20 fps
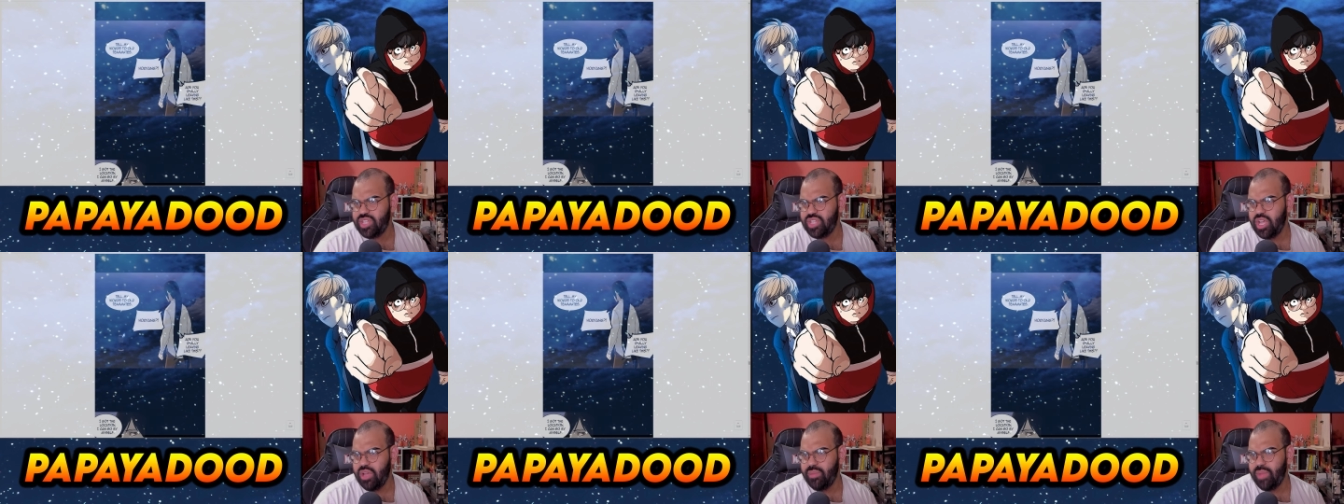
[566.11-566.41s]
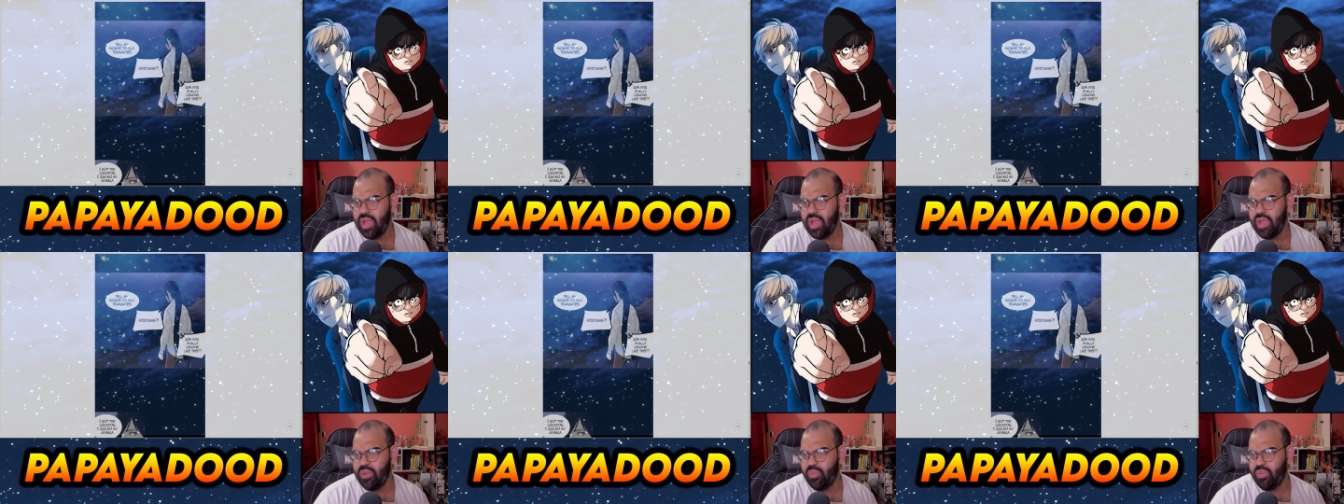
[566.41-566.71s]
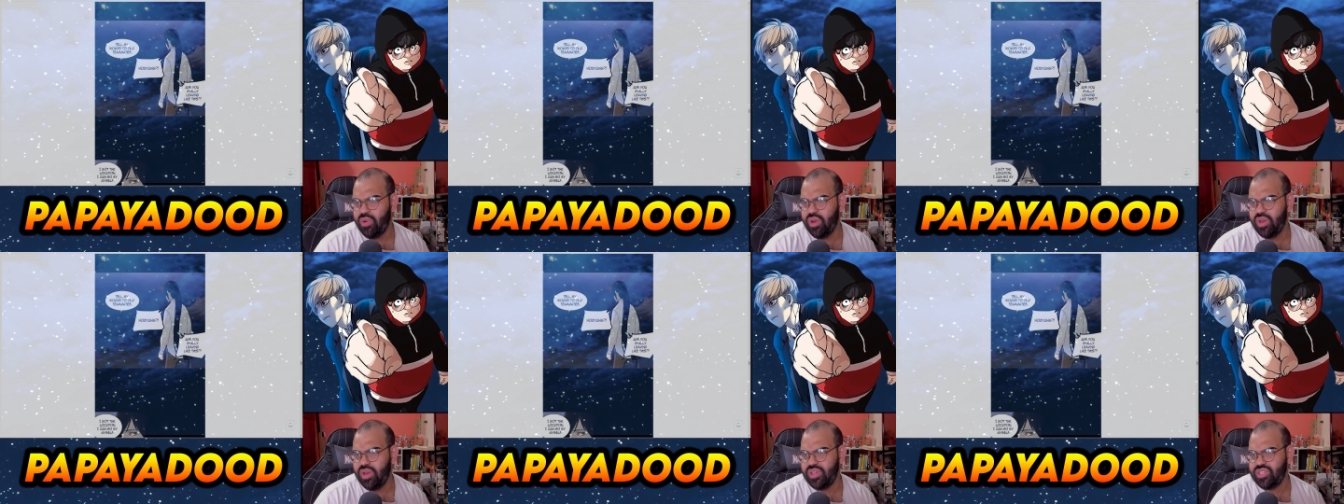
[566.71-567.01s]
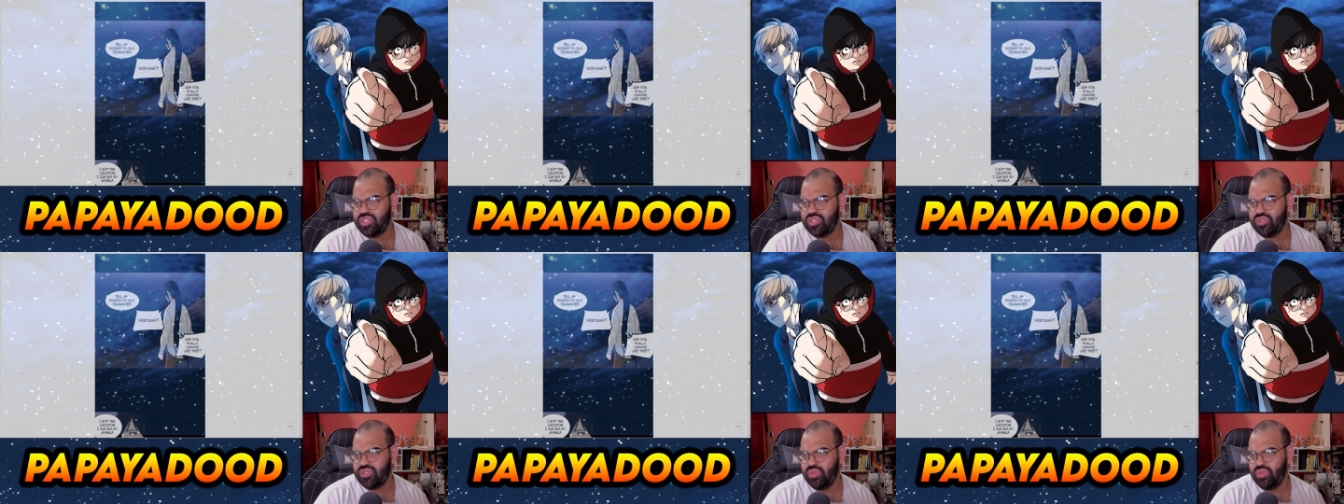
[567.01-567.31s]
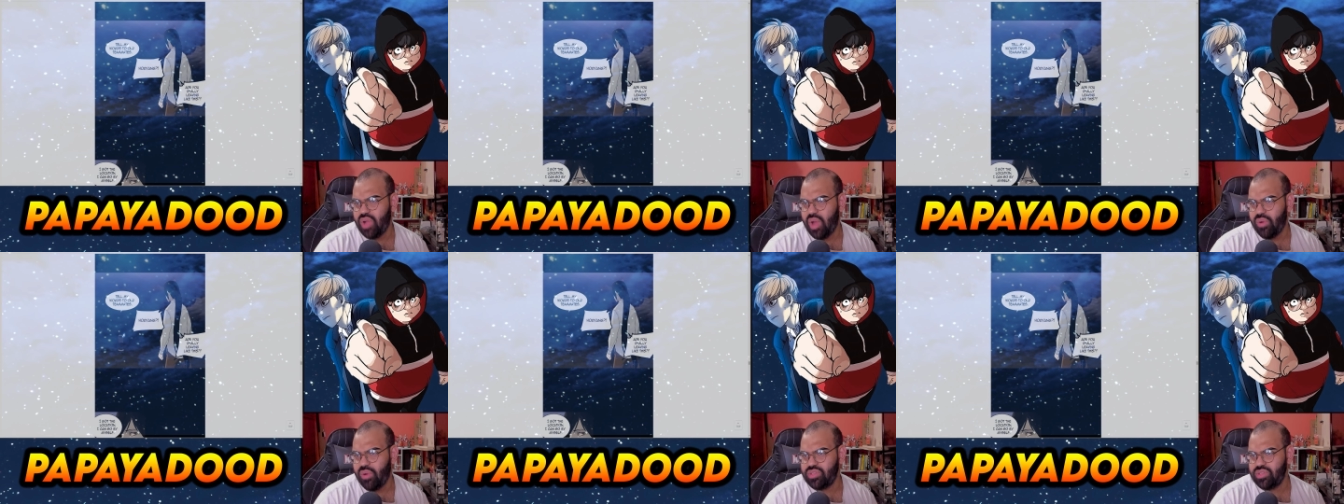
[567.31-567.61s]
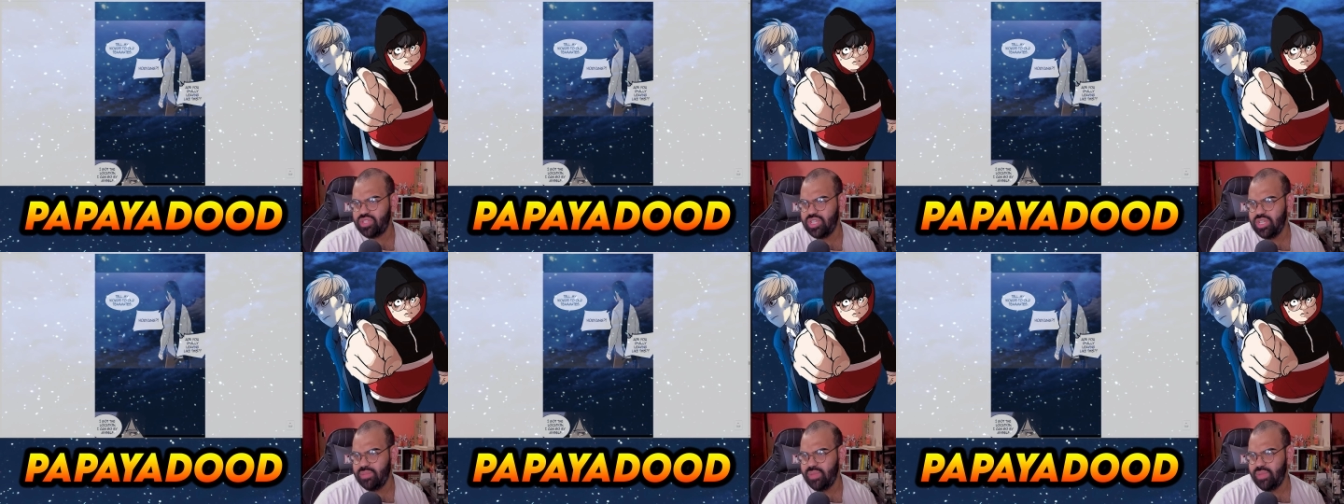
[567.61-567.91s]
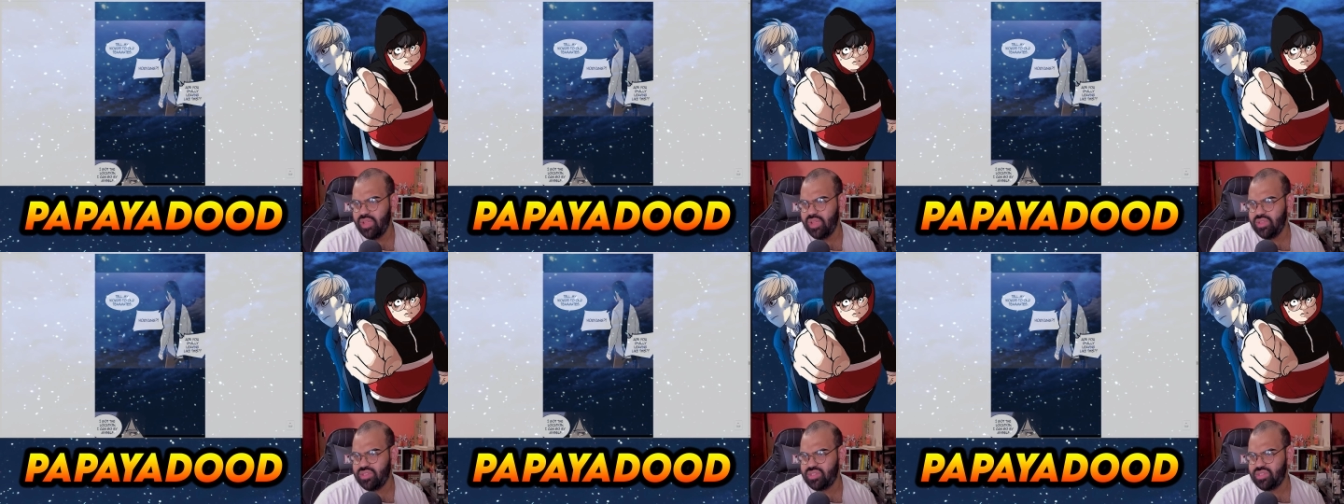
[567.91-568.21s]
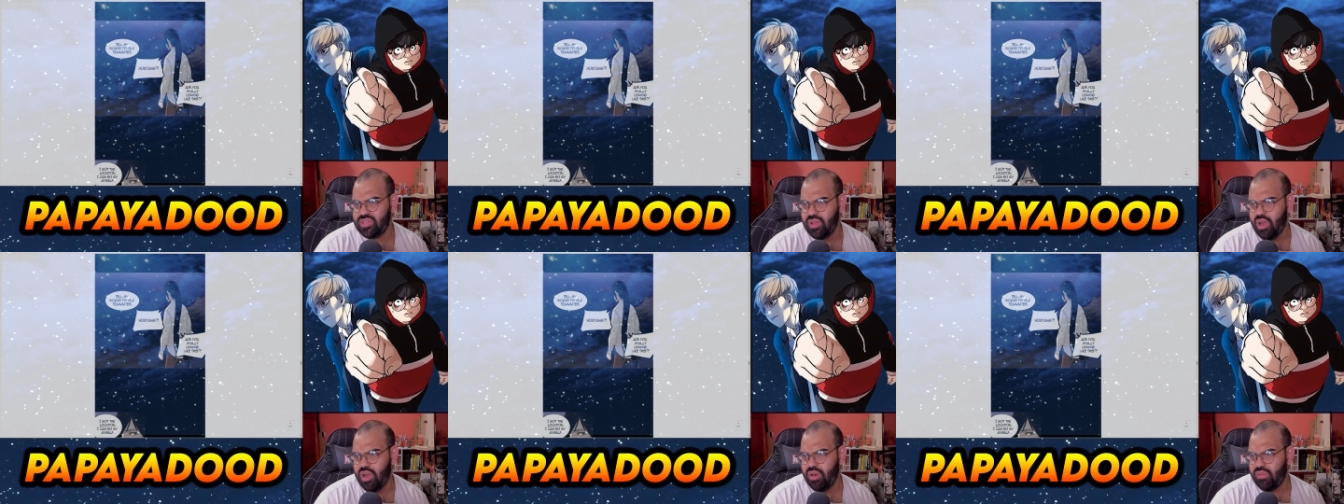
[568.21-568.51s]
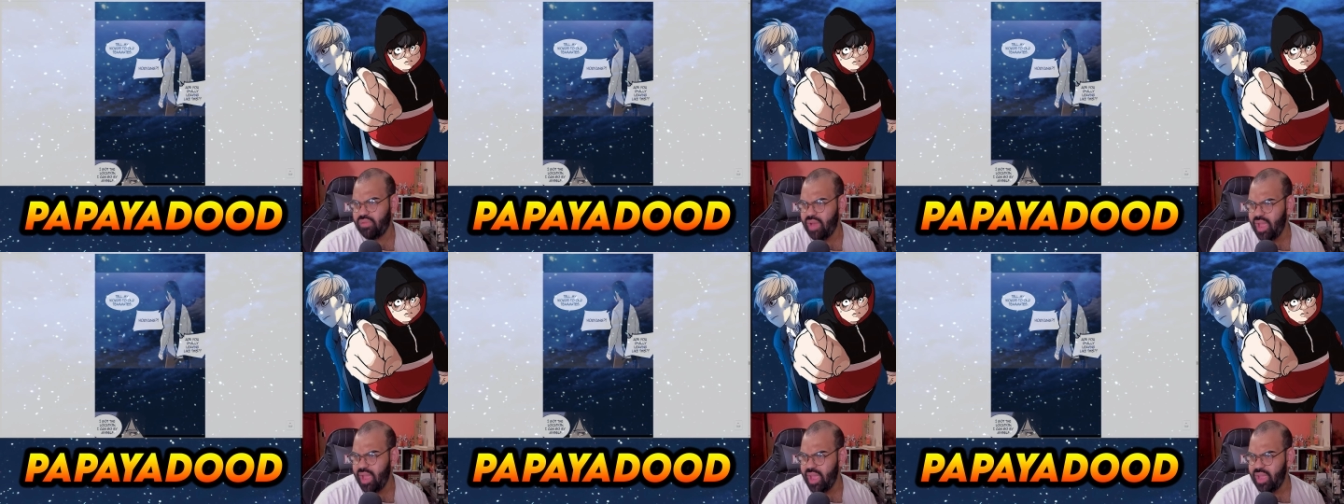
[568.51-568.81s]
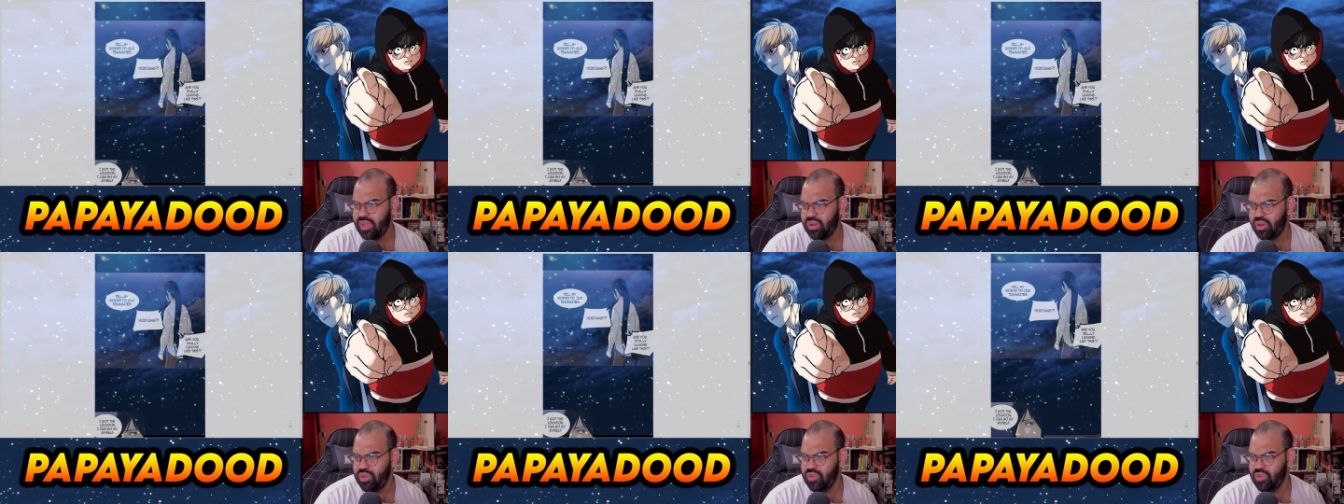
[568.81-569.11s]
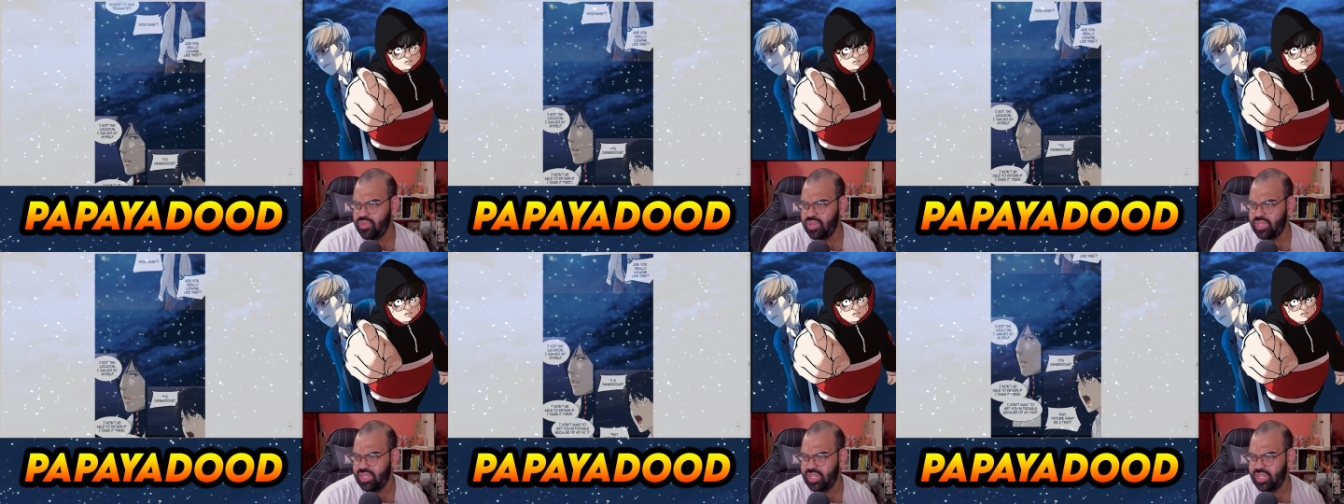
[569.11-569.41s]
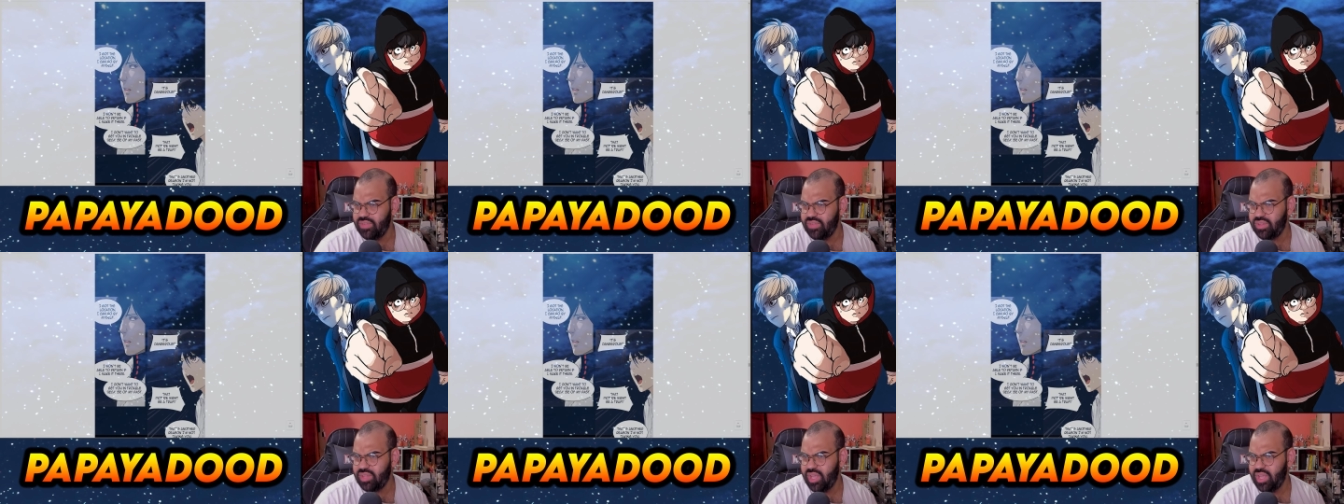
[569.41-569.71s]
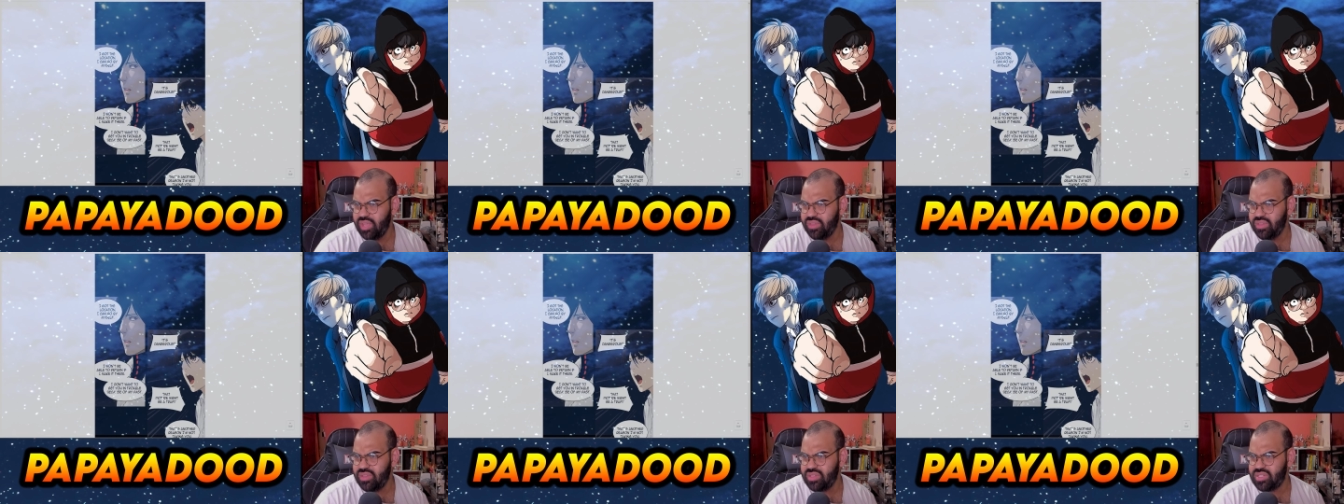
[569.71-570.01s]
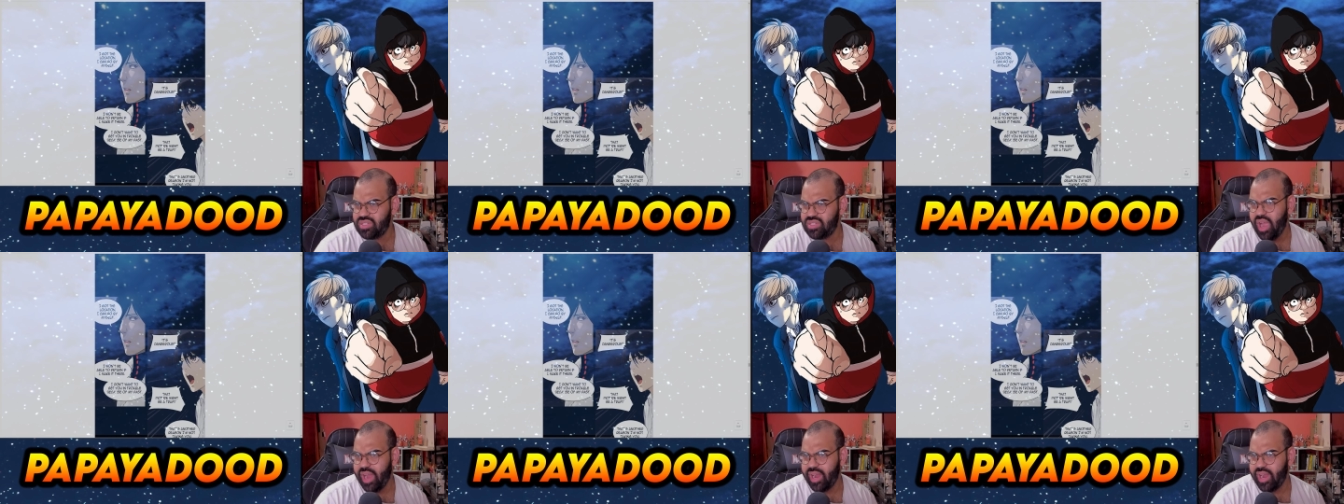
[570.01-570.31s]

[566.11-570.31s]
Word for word: Tell my words to our teammates. Horang, are you really leaving like this?